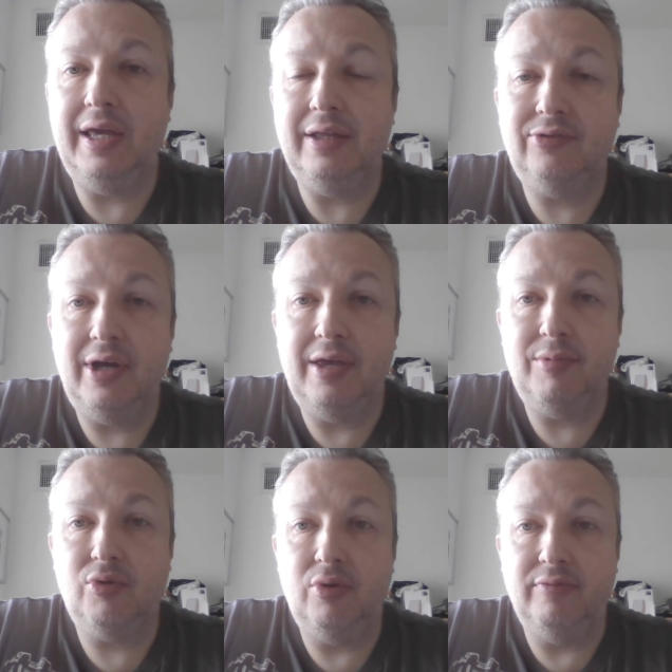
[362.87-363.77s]
anti
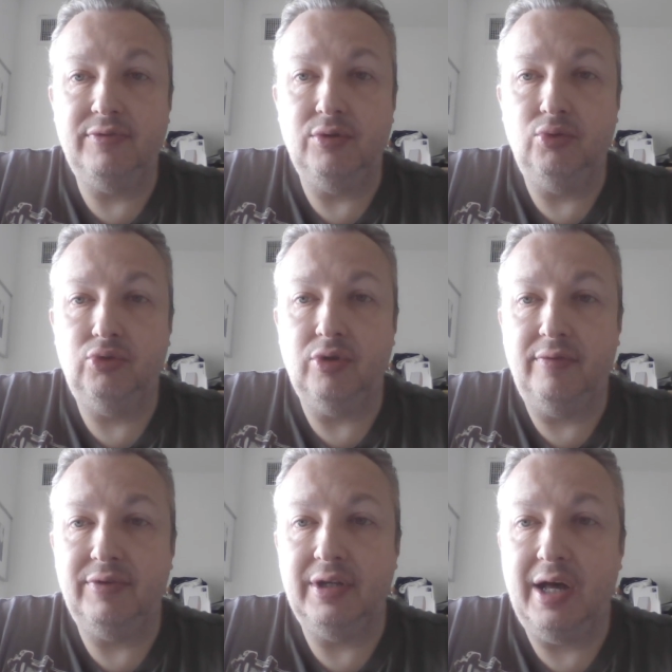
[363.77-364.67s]
immigrant views
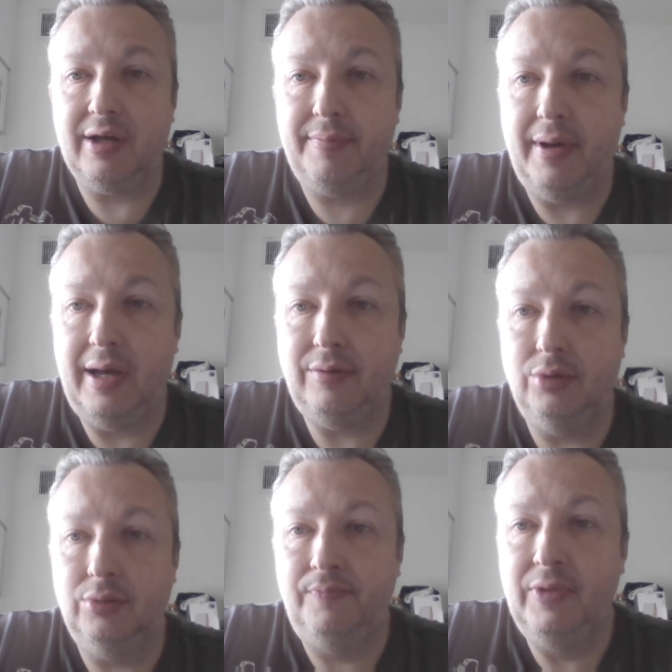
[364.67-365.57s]
of Enoch
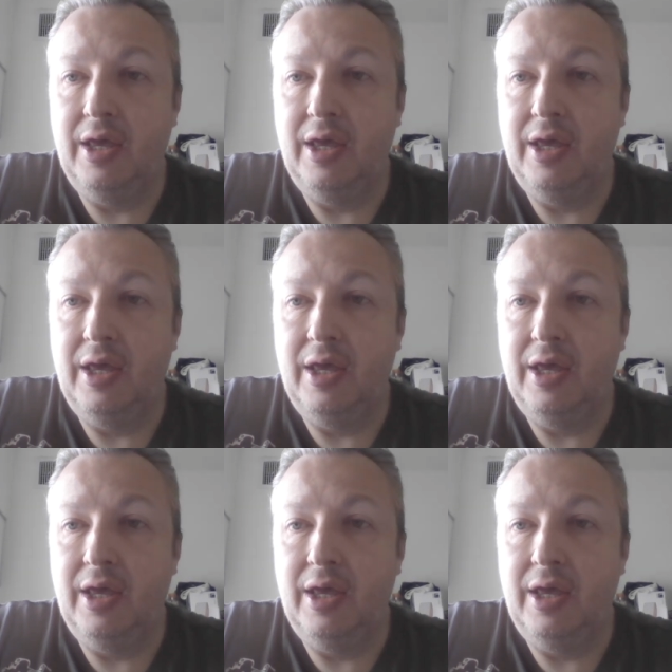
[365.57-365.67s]
Powell,